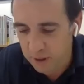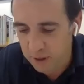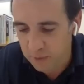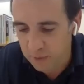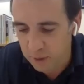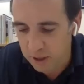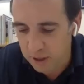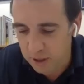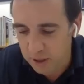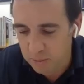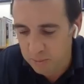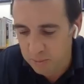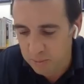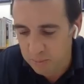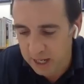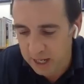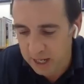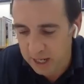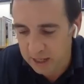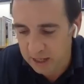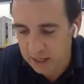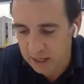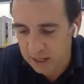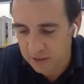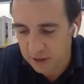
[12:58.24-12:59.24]
if we, if we look
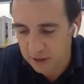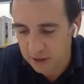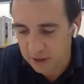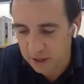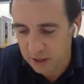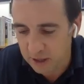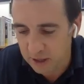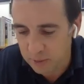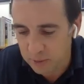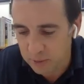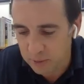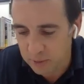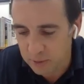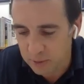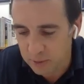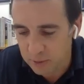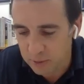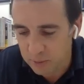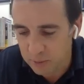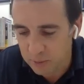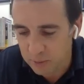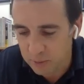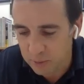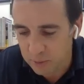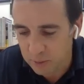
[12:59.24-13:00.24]
back at it i think you,
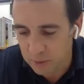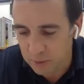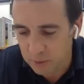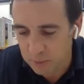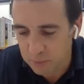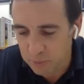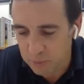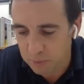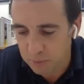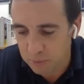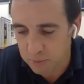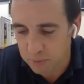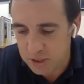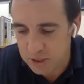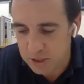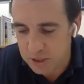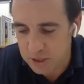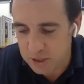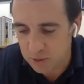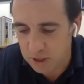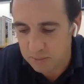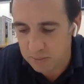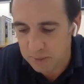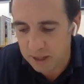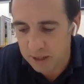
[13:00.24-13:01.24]
you we were probably
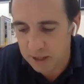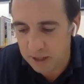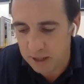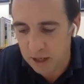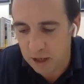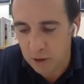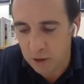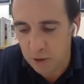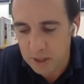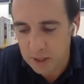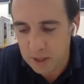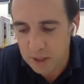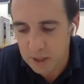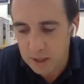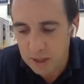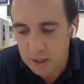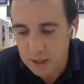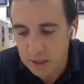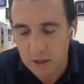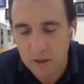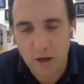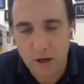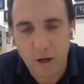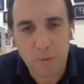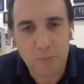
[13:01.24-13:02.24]
talking about
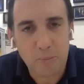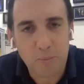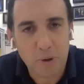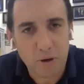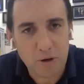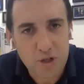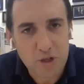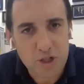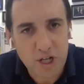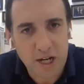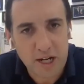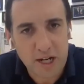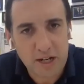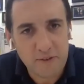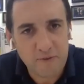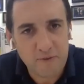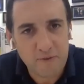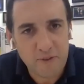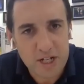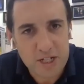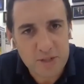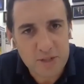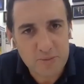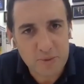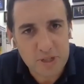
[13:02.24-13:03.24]
you know, no blockchain
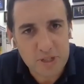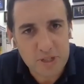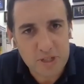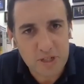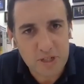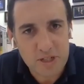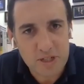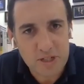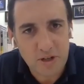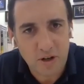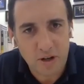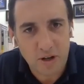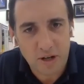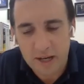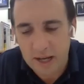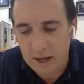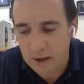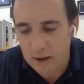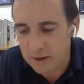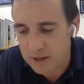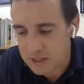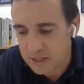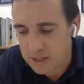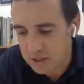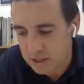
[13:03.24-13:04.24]
investments at the start. And
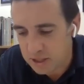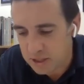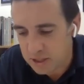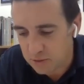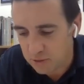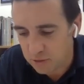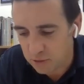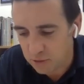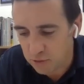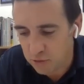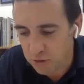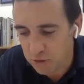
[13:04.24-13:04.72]
now this, this sort